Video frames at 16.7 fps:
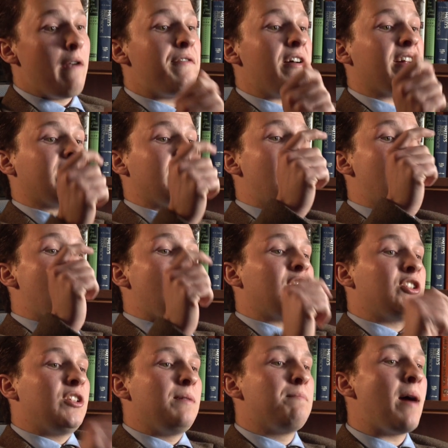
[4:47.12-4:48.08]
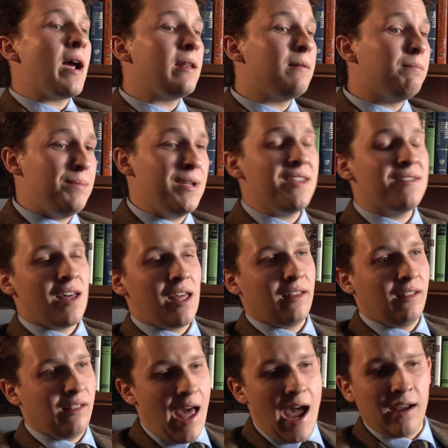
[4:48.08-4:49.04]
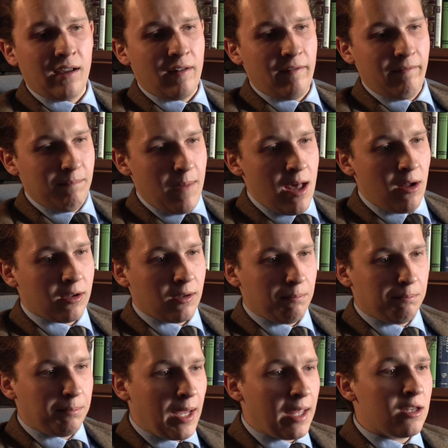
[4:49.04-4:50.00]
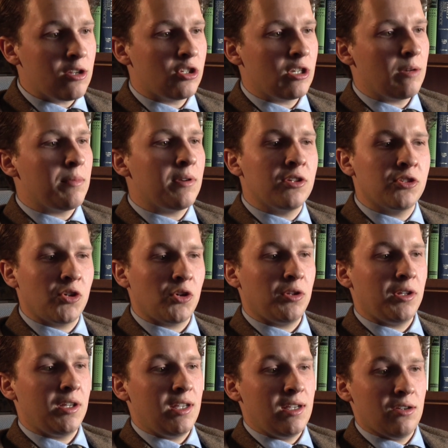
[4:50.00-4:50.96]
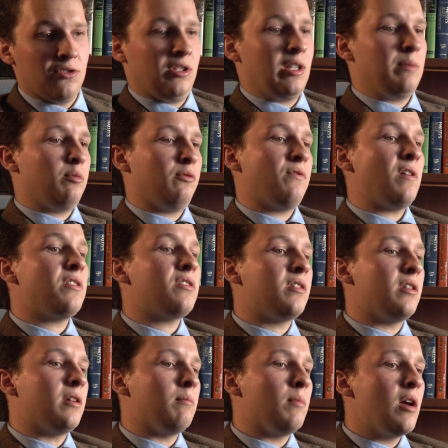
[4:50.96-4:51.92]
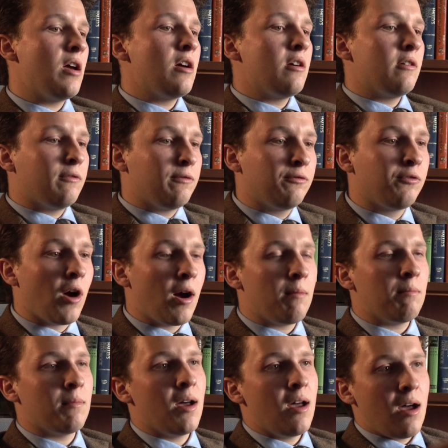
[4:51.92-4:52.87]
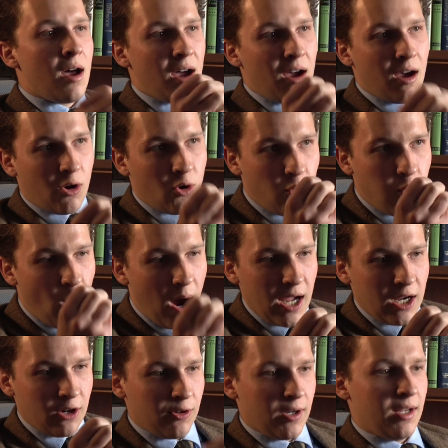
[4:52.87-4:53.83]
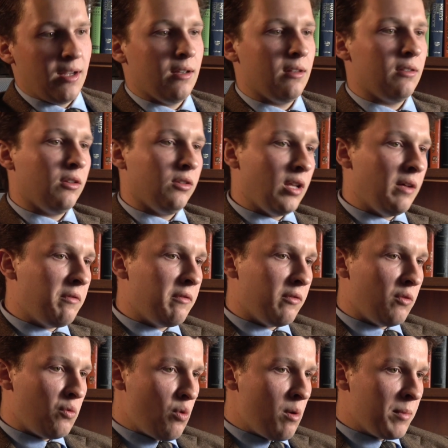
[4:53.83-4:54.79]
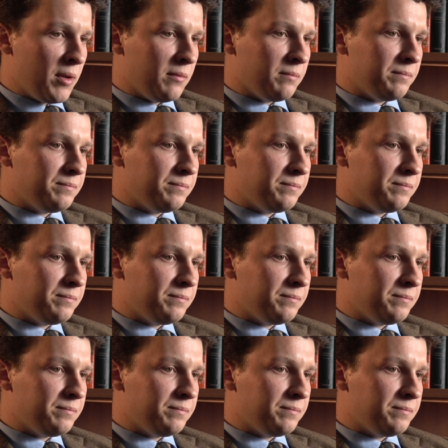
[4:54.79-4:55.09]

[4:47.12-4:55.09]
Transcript: fact, it actually might be that lack of male companionship in his early years that prevented him from acquiring the love of a woman.